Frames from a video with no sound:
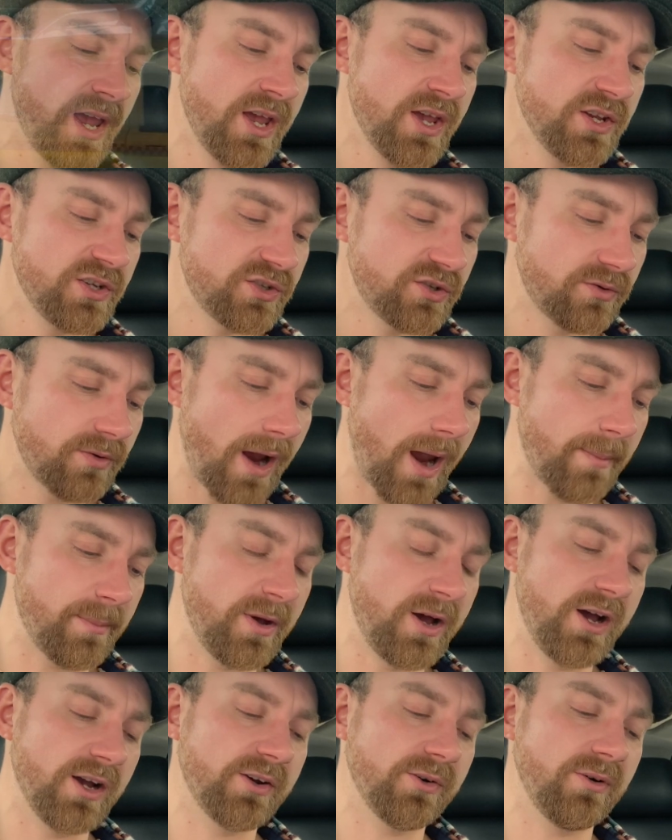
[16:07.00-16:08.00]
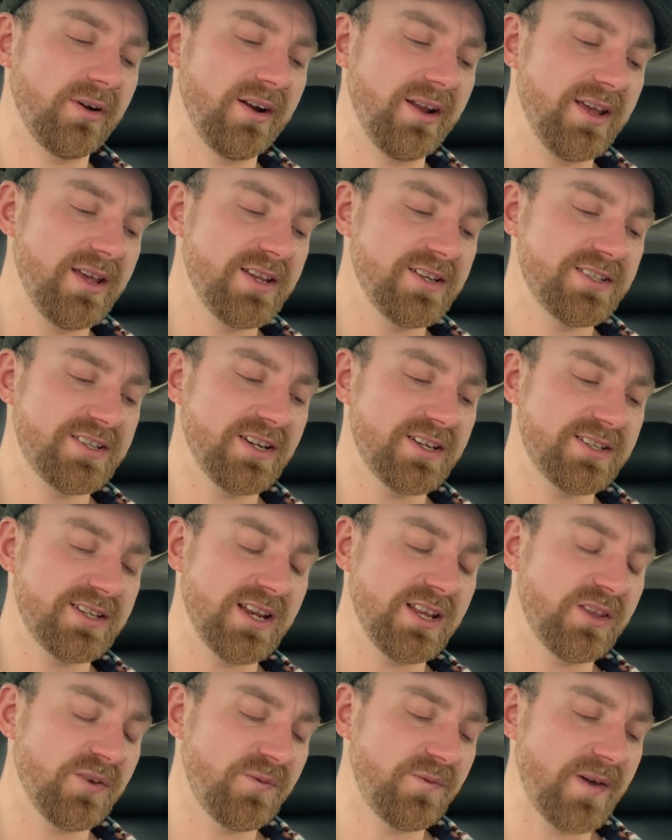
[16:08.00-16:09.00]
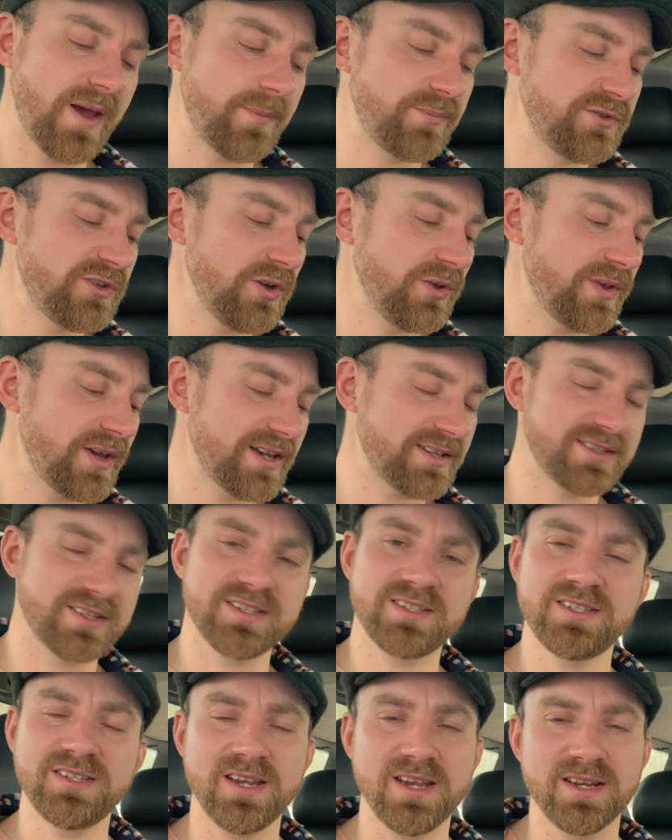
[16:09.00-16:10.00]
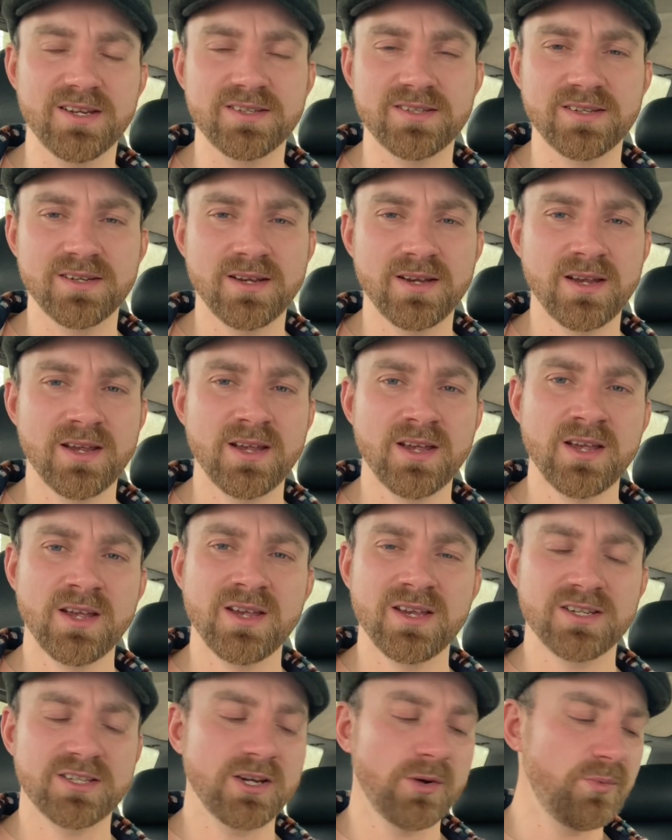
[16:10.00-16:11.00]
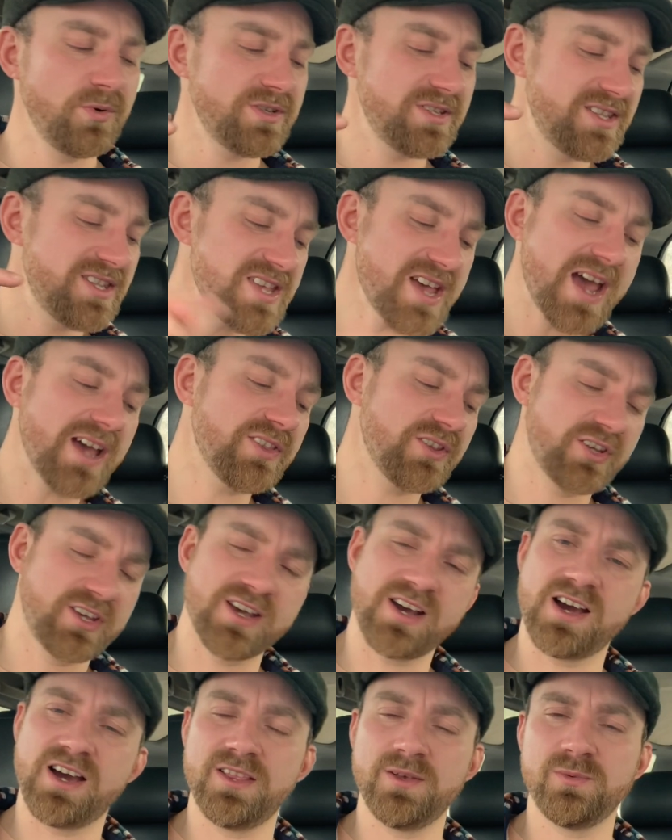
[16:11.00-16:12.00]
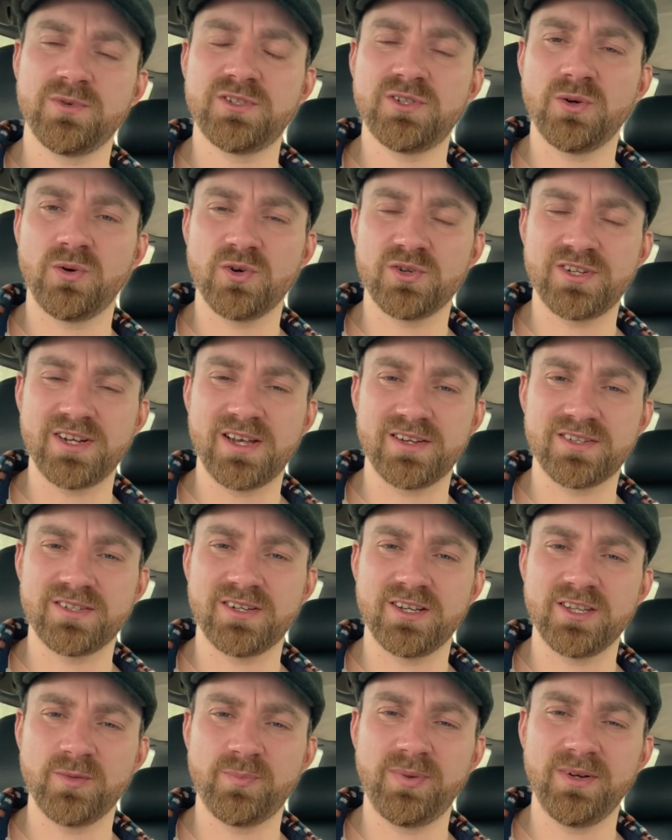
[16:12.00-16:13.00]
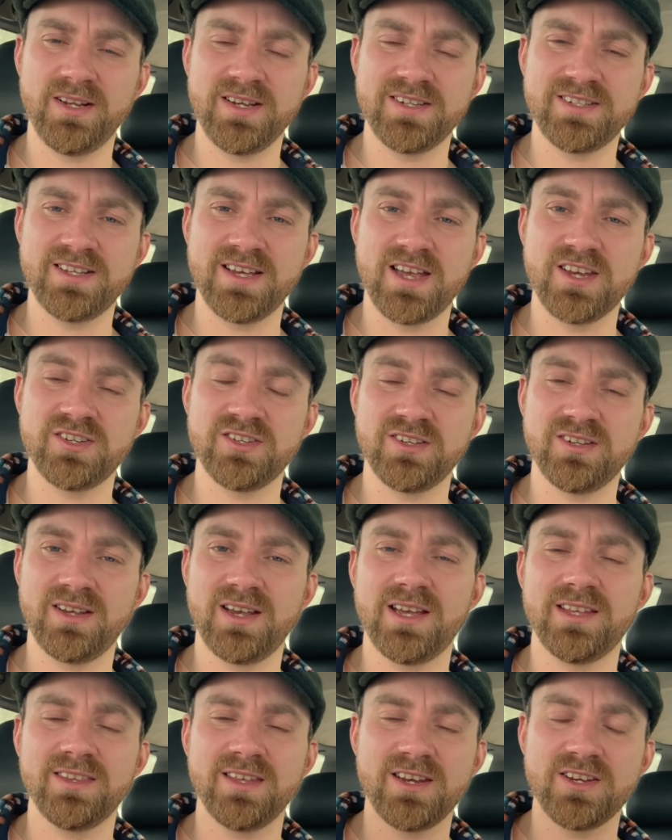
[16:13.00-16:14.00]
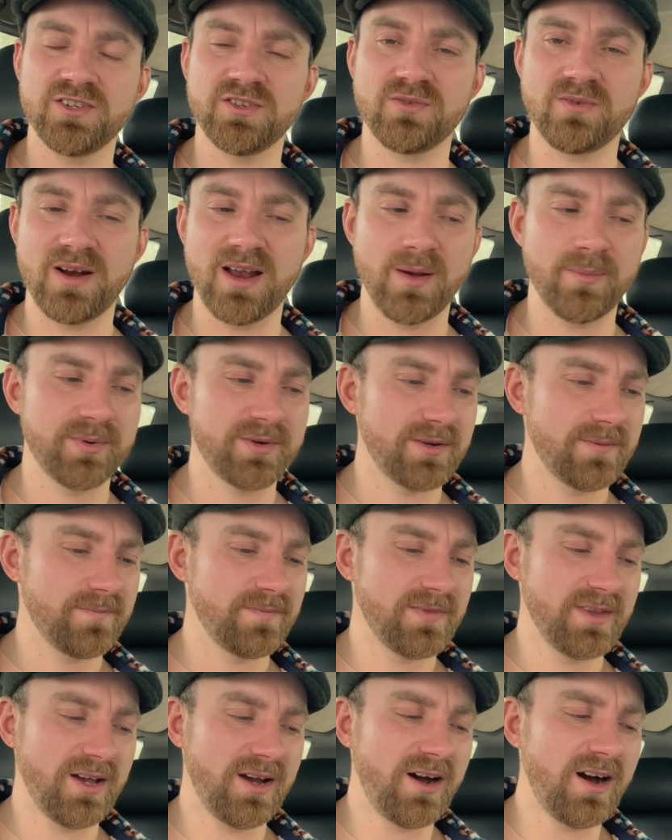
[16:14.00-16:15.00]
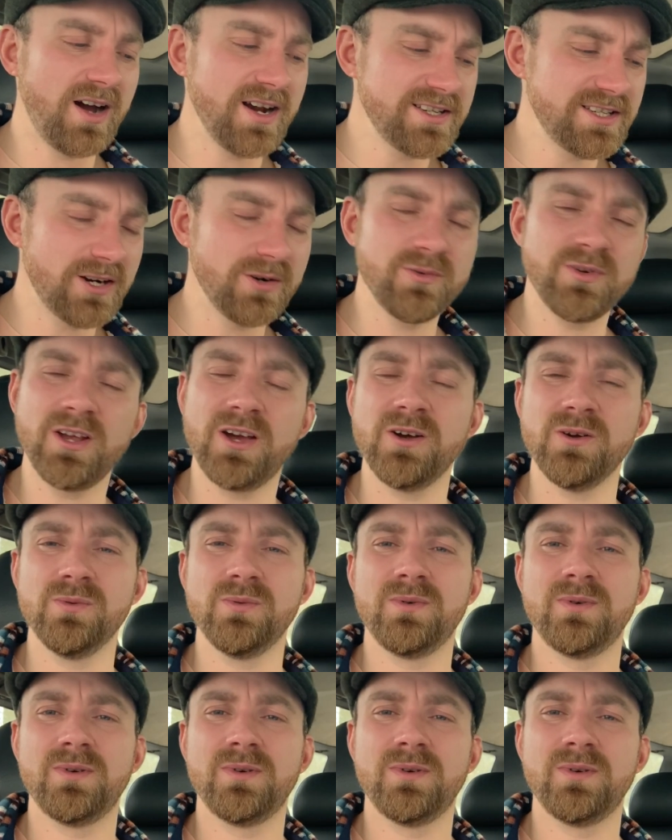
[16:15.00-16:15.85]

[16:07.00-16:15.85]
scrap marker on it, 16th of Feb 2006. So was that the car that was torched outside the police station and then scrapped? I don't know.